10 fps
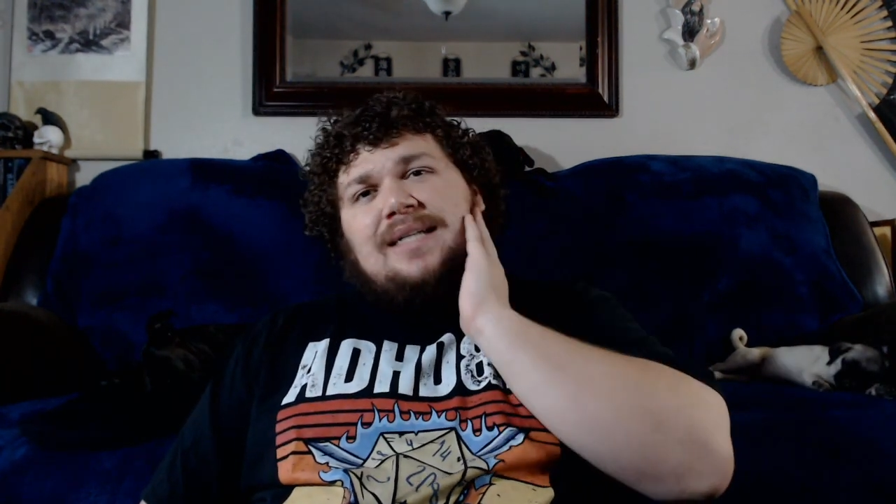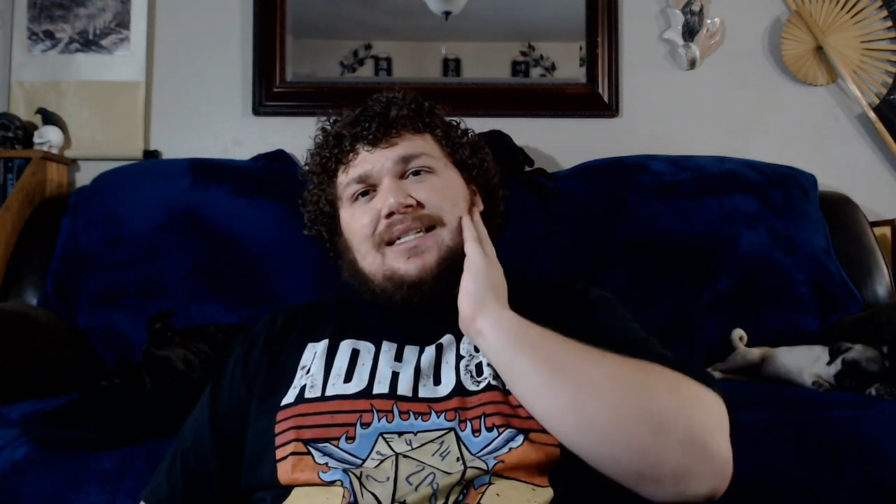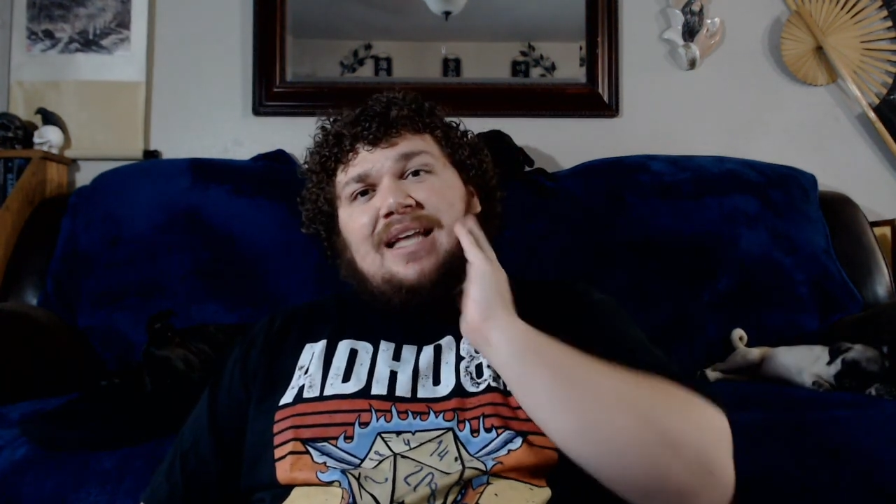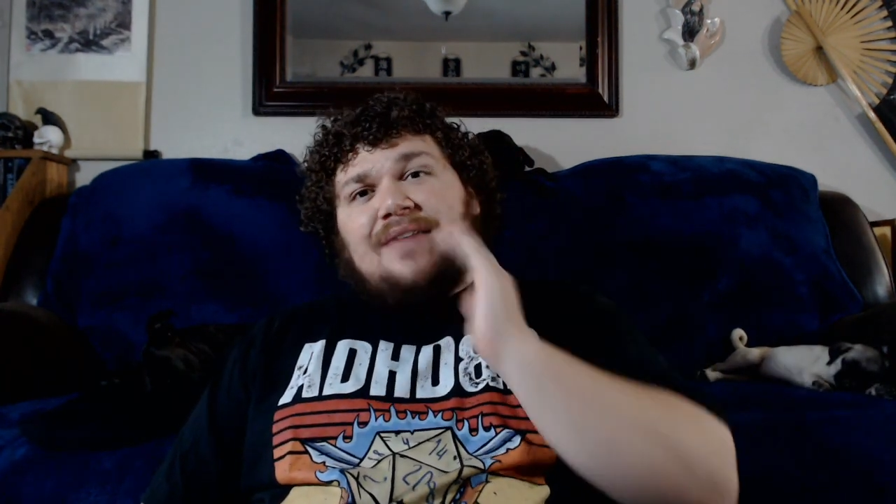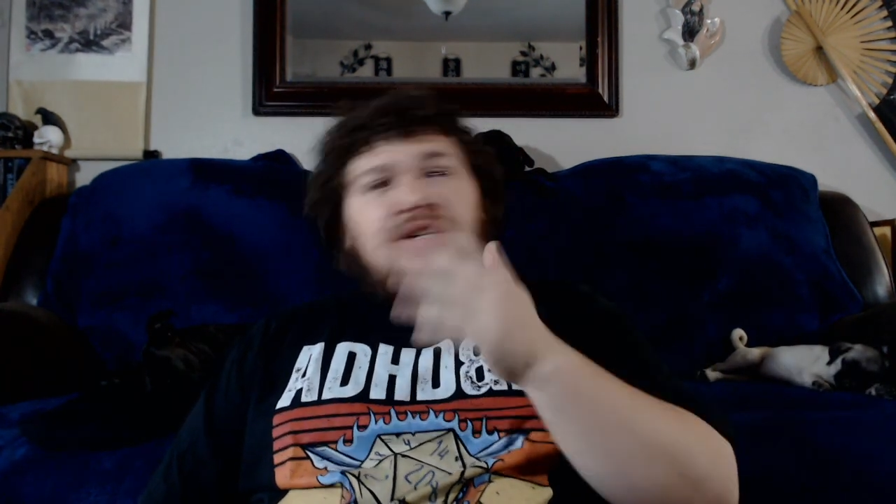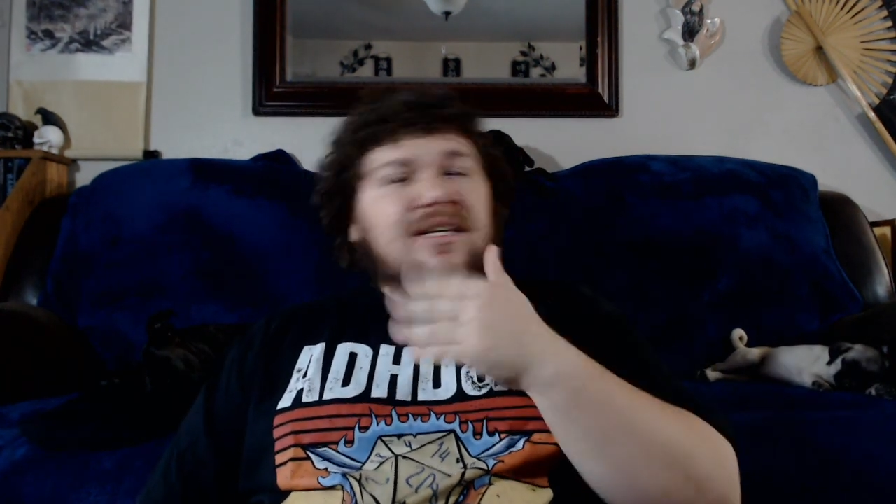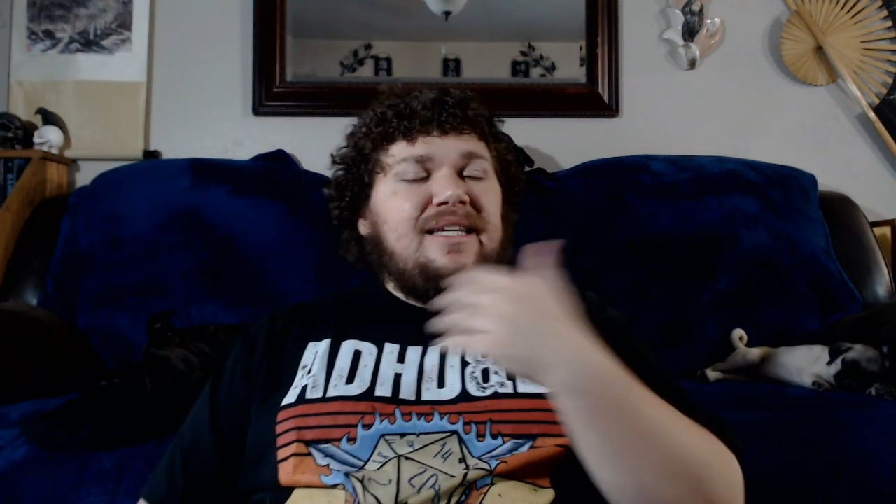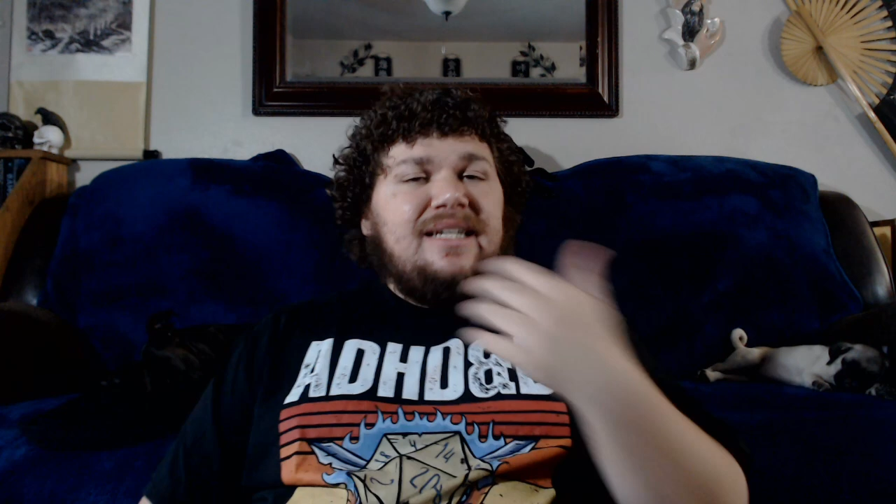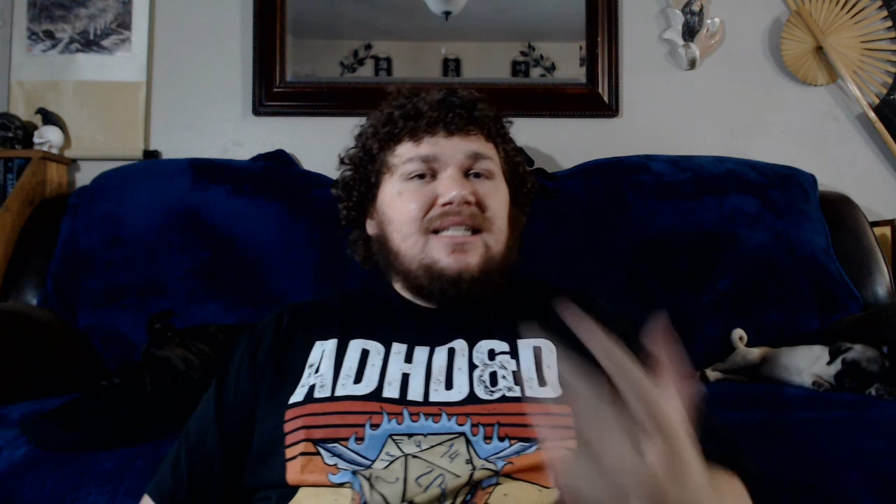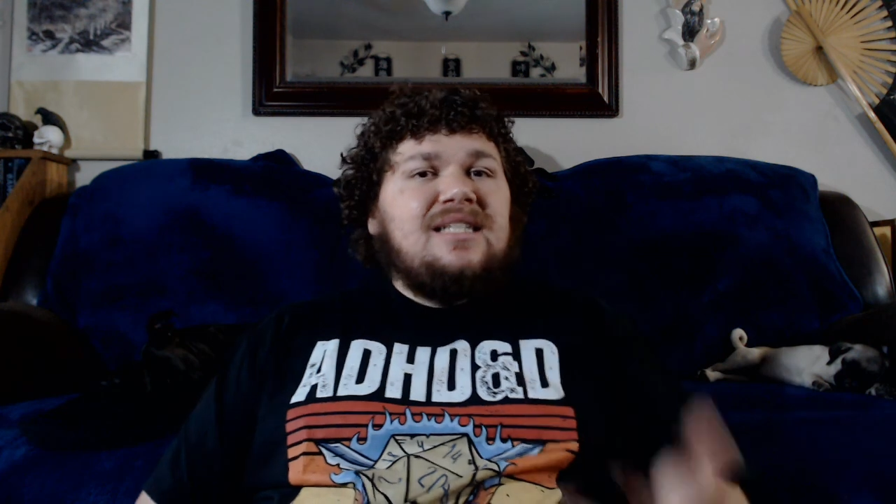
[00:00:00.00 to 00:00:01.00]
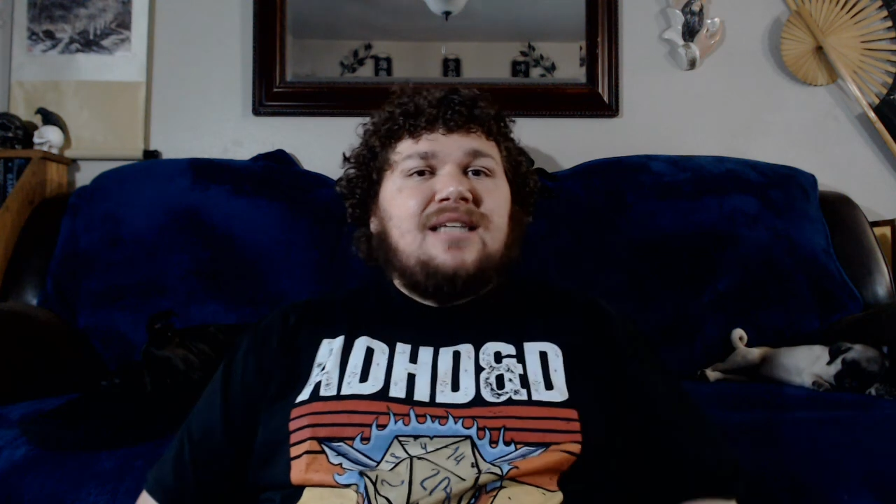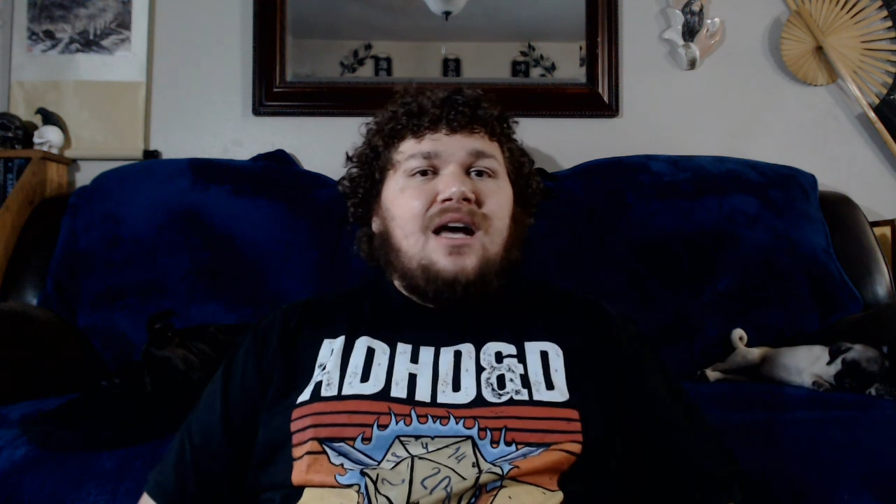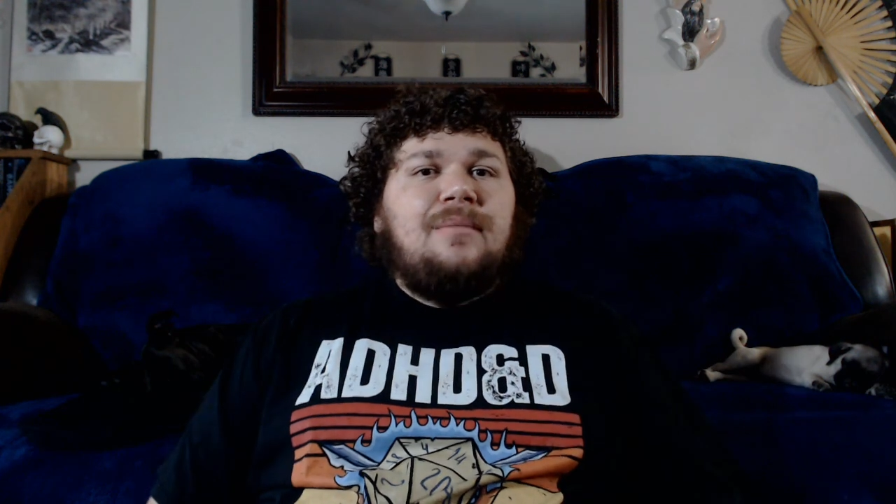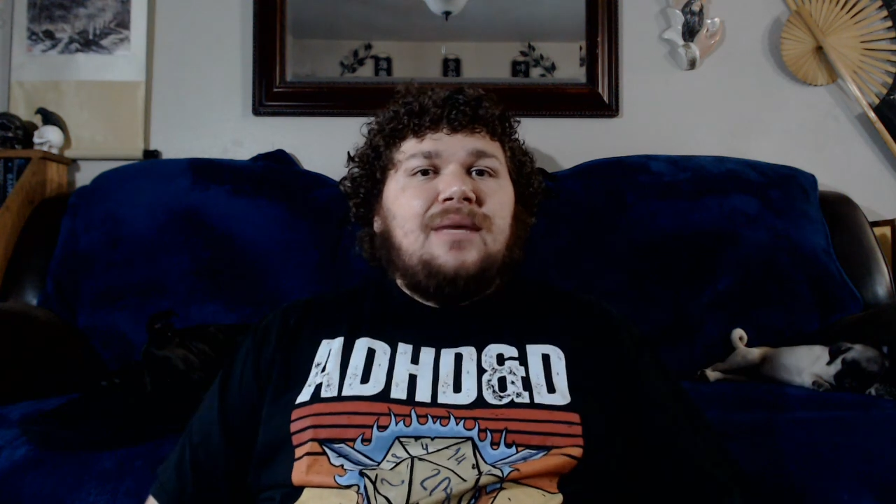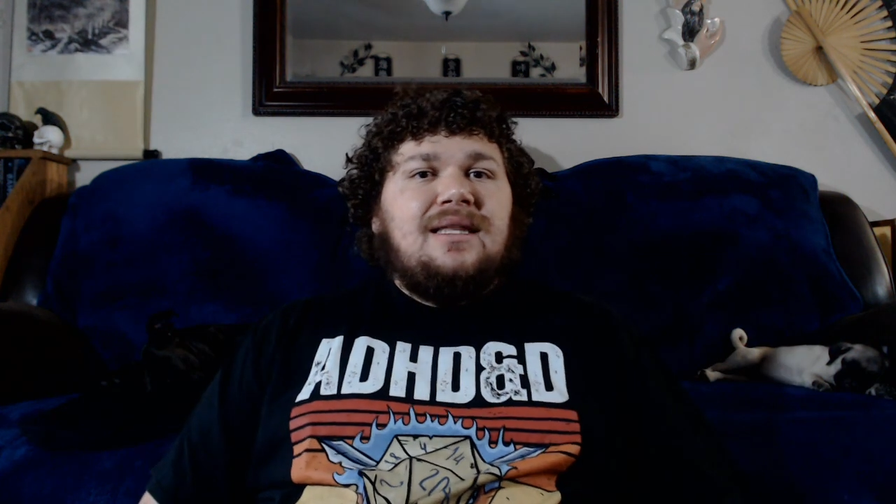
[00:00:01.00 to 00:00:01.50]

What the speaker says: to never kill a zombie